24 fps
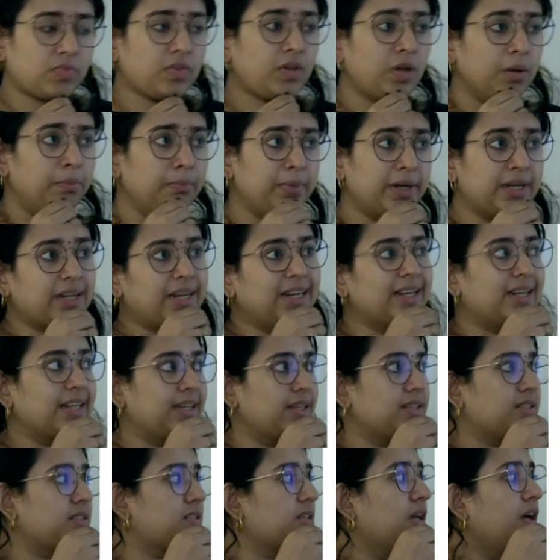But it
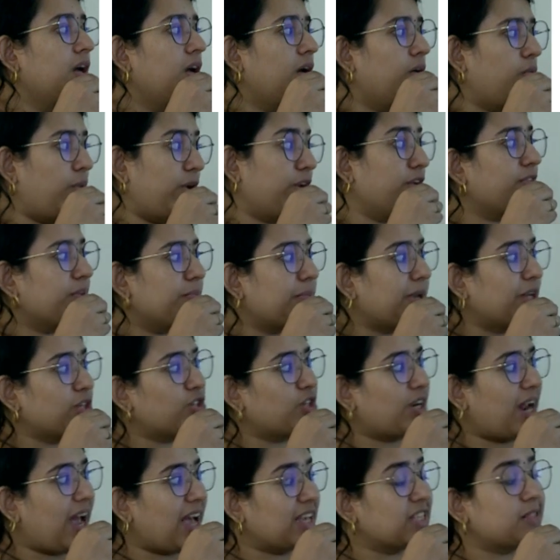is one of the
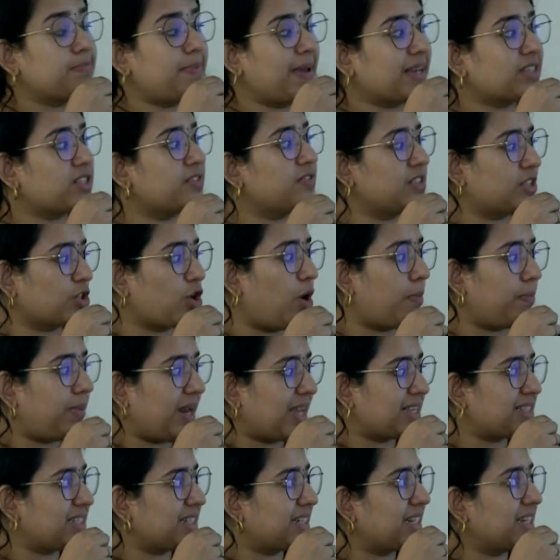major aspects of this
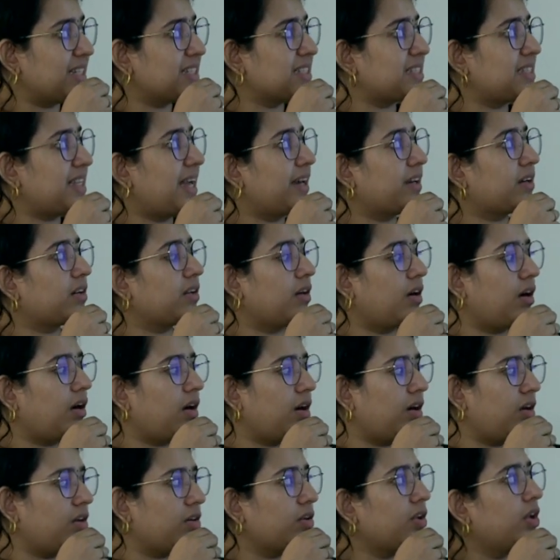complexity is that
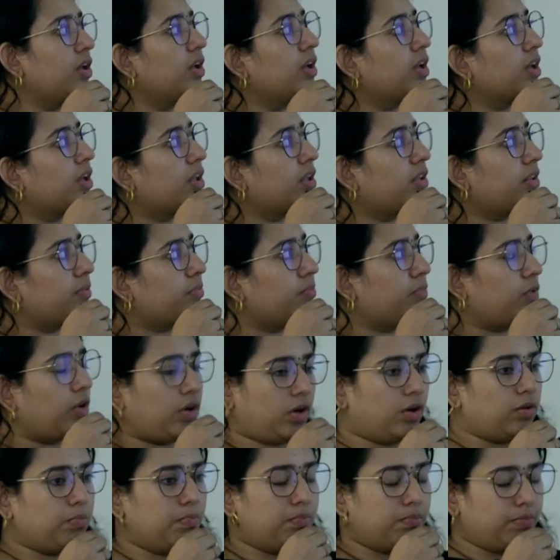a
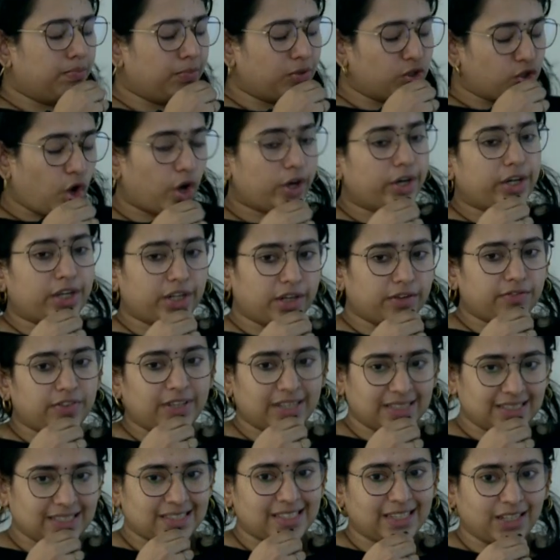majority of the
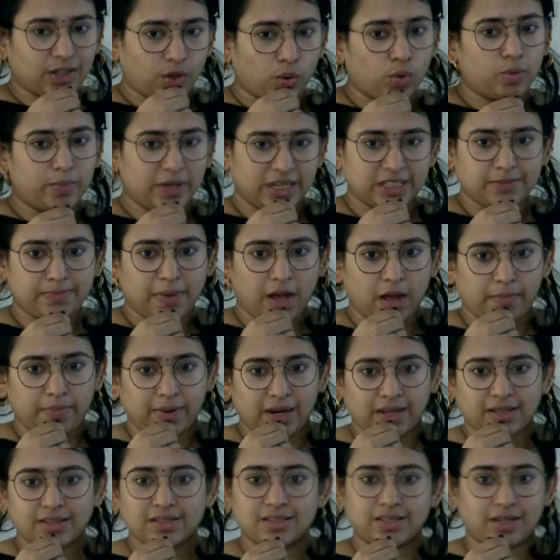existing coal-based power
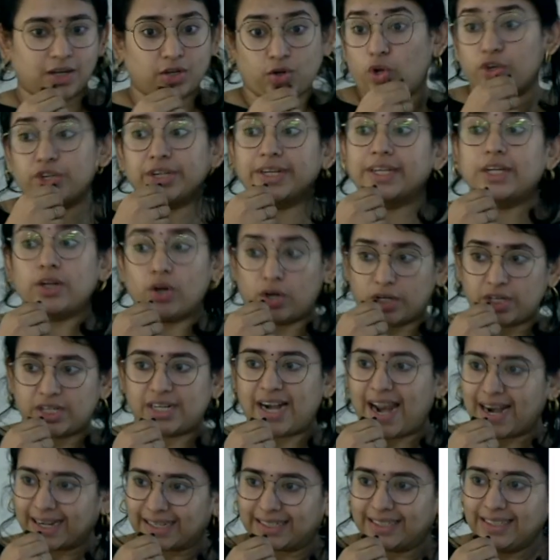plants are already
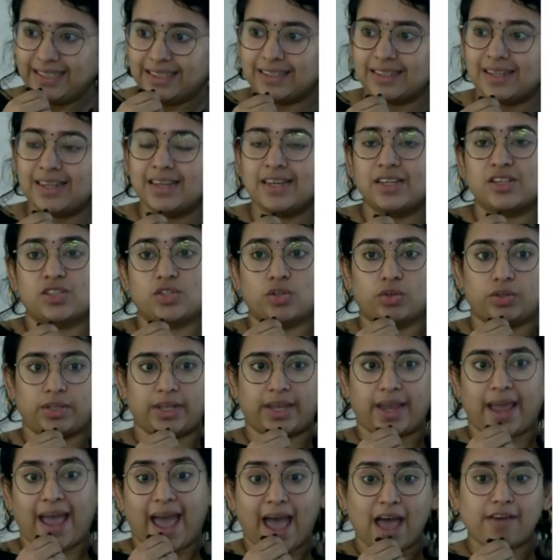contracted, so
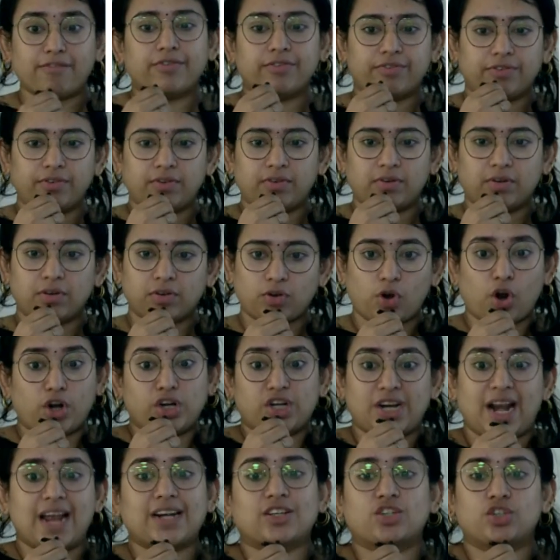they have
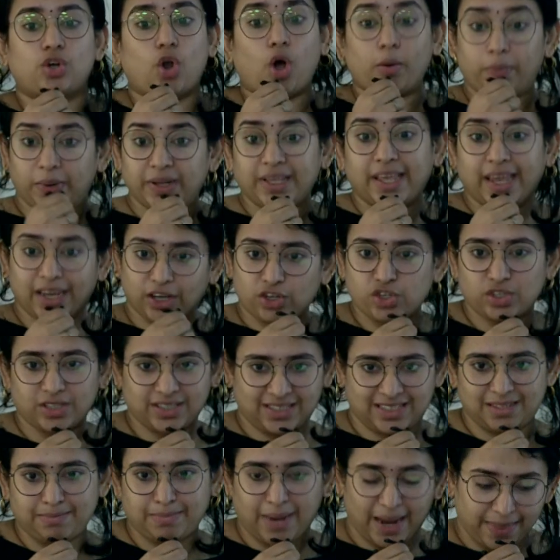contractual obligations
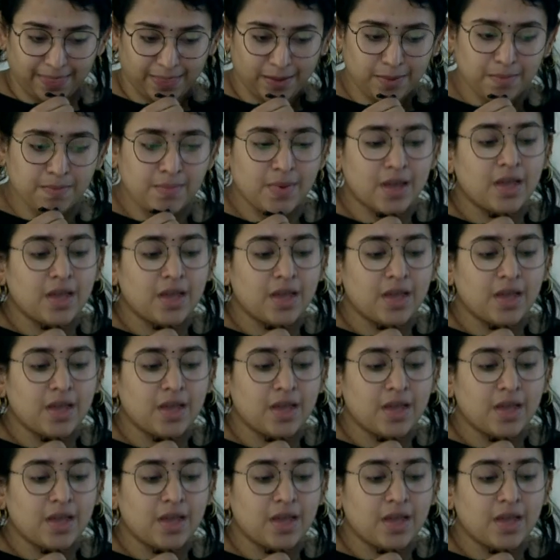that bind them.